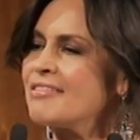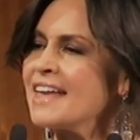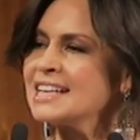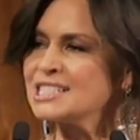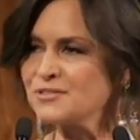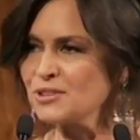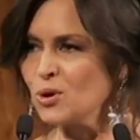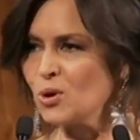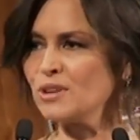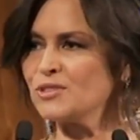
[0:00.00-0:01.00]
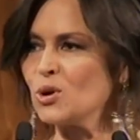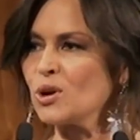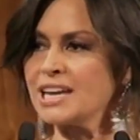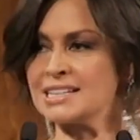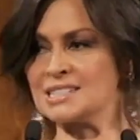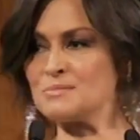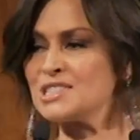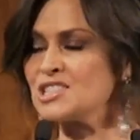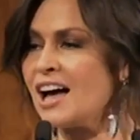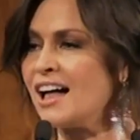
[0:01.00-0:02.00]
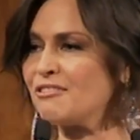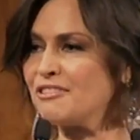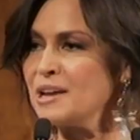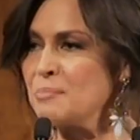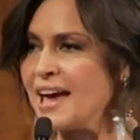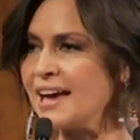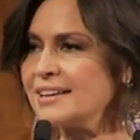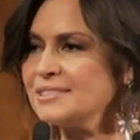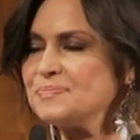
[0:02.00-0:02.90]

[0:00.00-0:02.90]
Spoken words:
Thanks for all of your Get Some Style feedback.